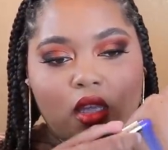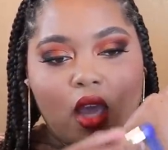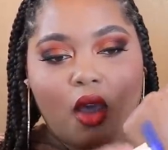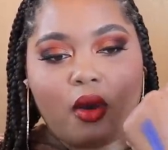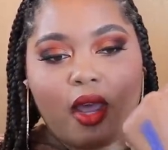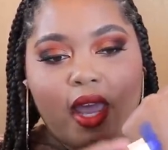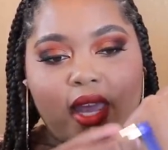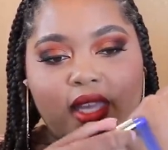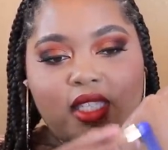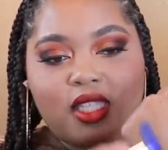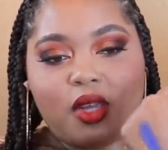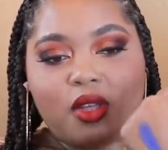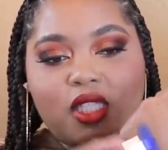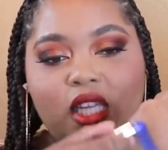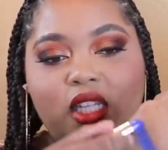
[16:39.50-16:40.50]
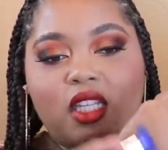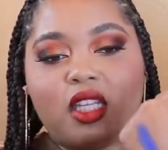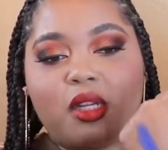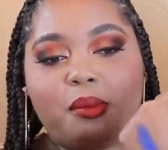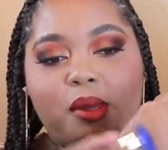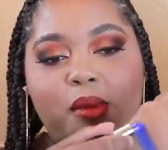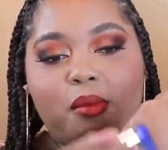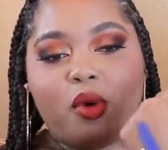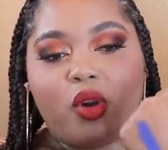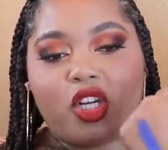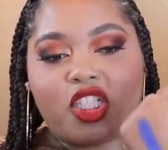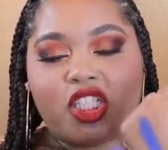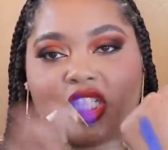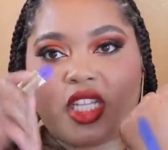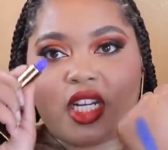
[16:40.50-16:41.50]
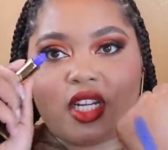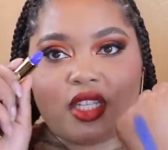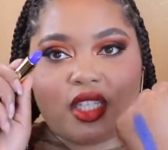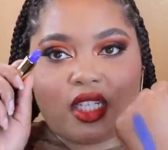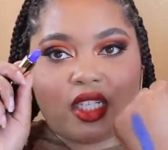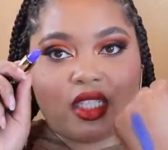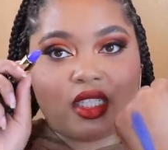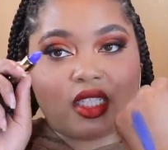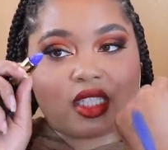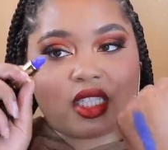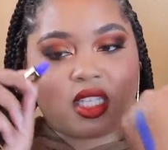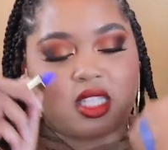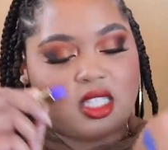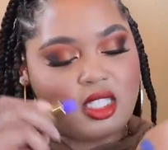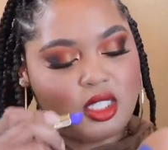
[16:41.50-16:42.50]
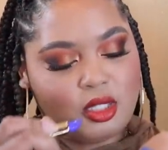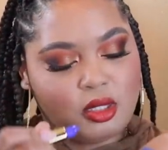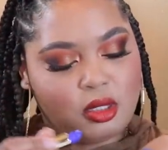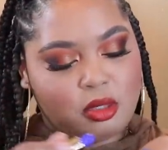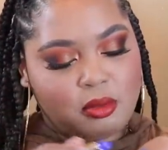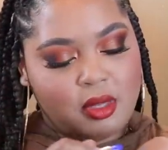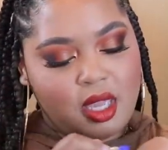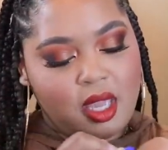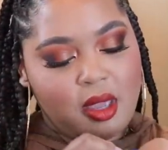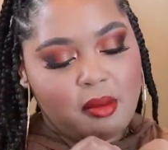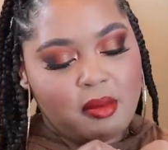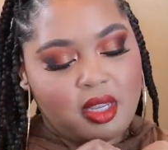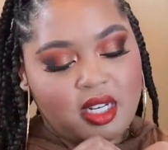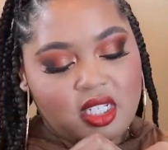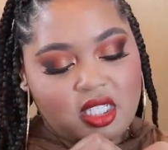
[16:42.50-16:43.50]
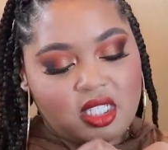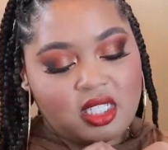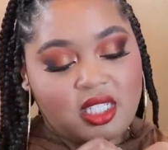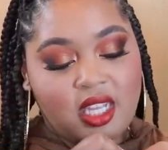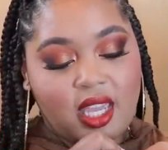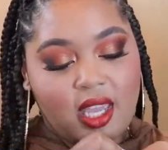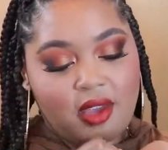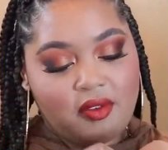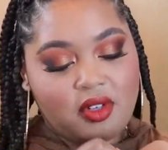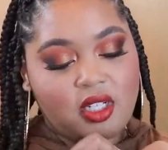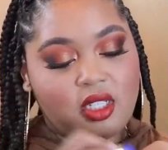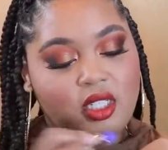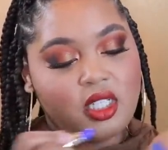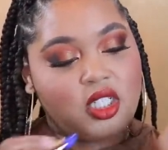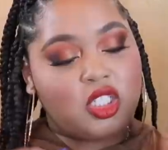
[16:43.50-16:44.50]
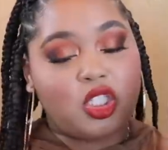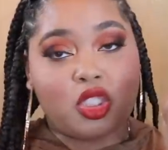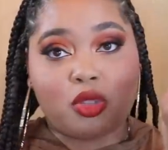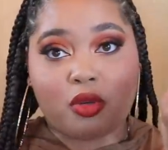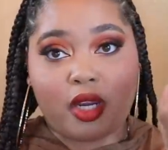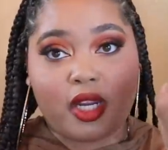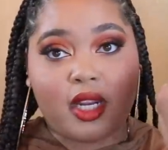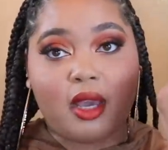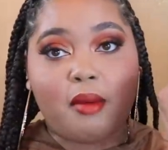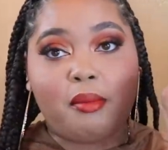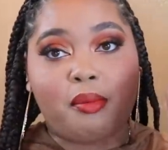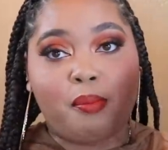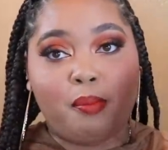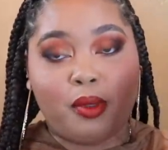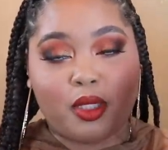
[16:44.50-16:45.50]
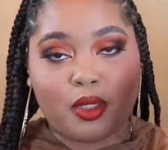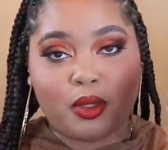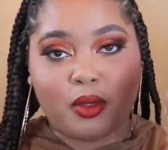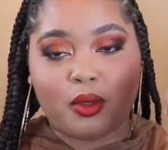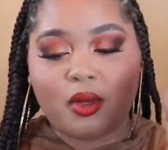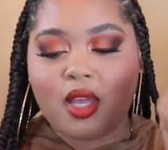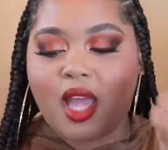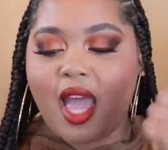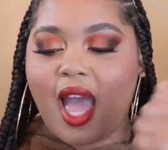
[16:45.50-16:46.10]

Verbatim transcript: Okay, so it's a little bit more sheer than it looks in the tube, but it's definitely straight up blue.